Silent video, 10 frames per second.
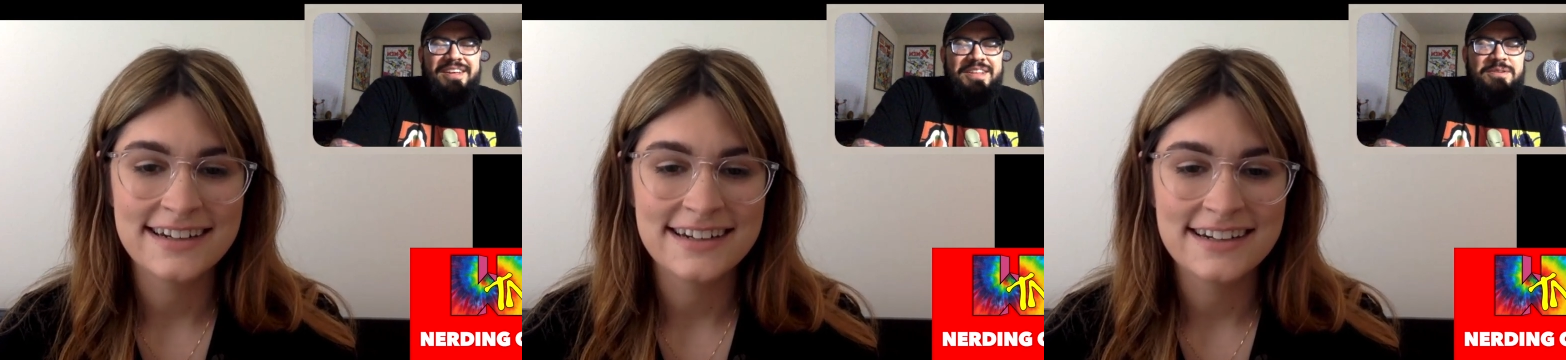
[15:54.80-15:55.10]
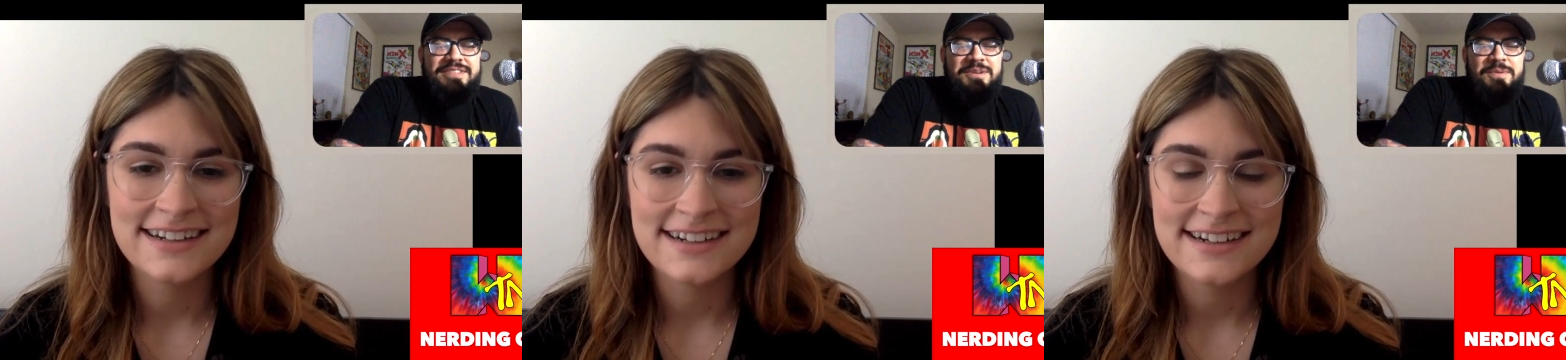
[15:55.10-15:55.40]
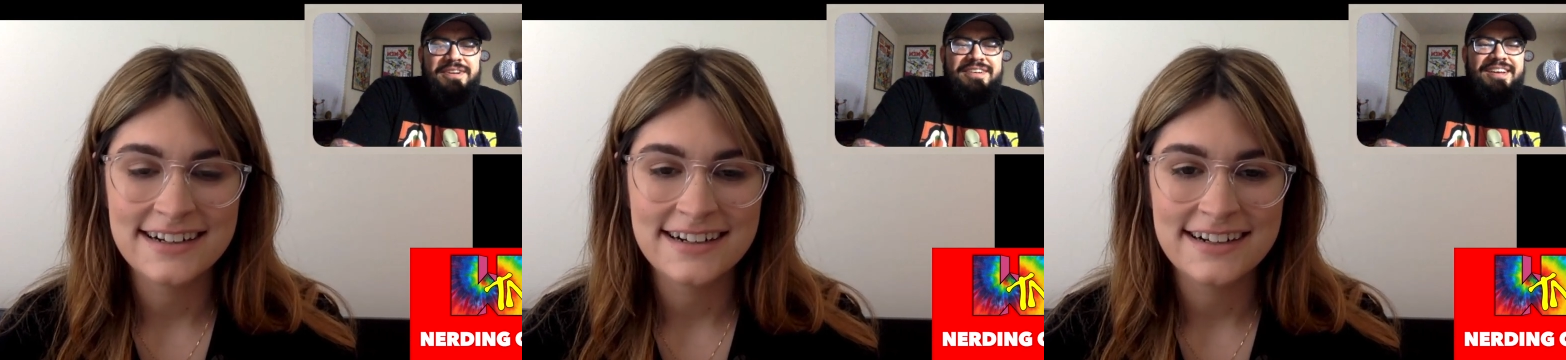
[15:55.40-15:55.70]
Speaker 1: right, that
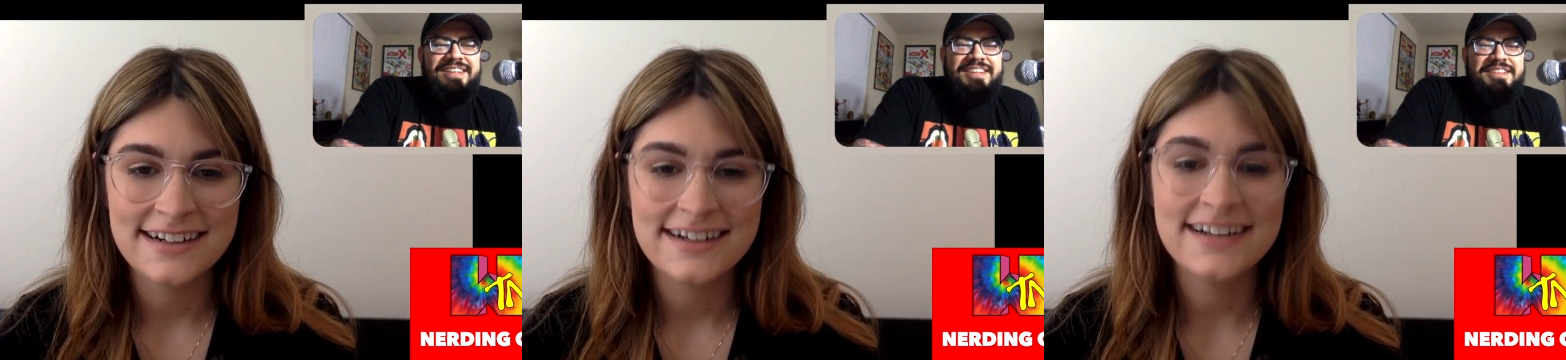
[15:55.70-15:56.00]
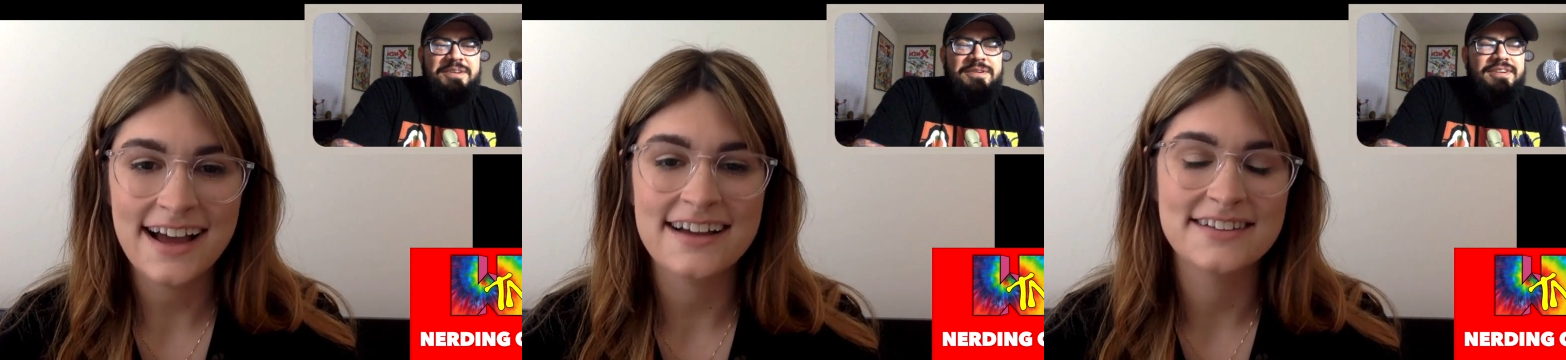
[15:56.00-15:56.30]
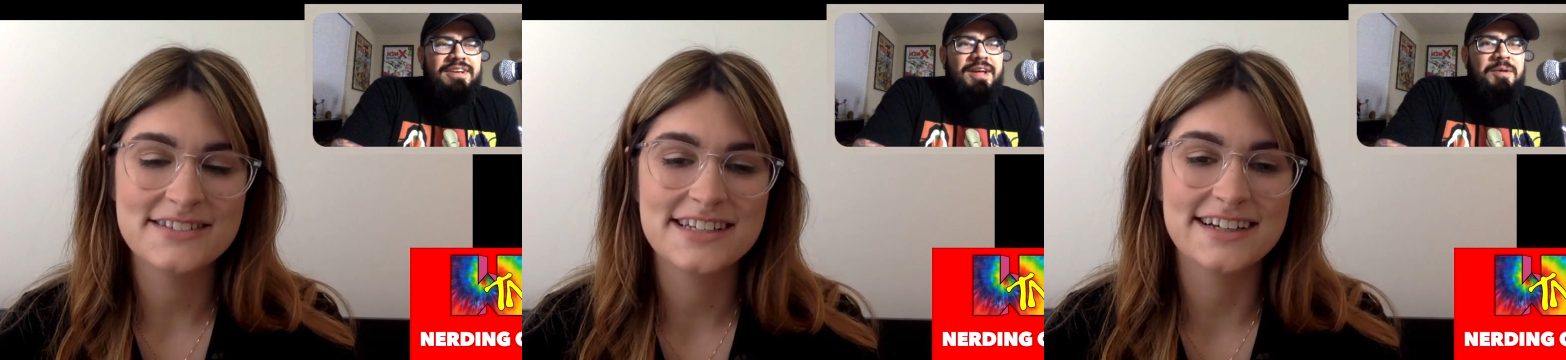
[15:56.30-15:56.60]
was a good one. I
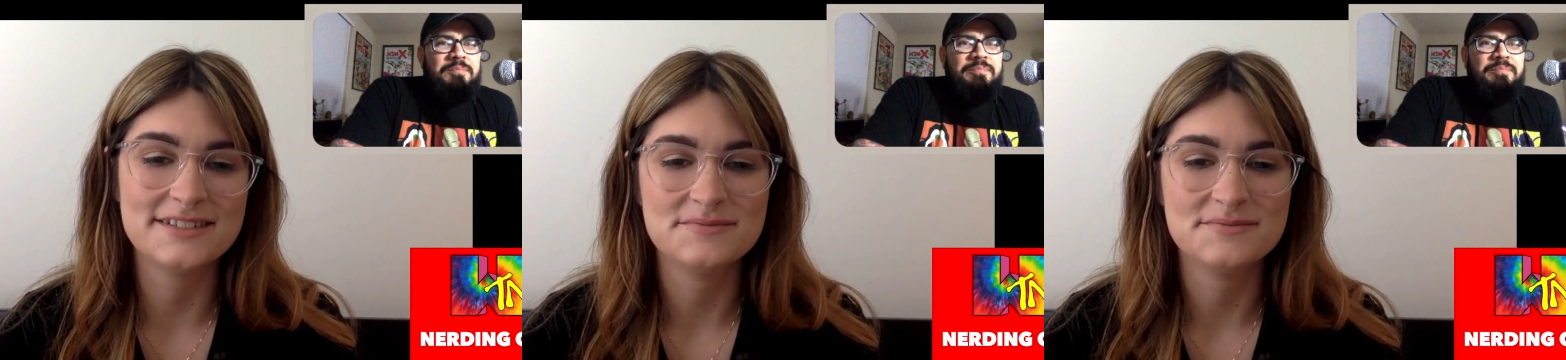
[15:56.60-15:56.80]
like that yeah. one.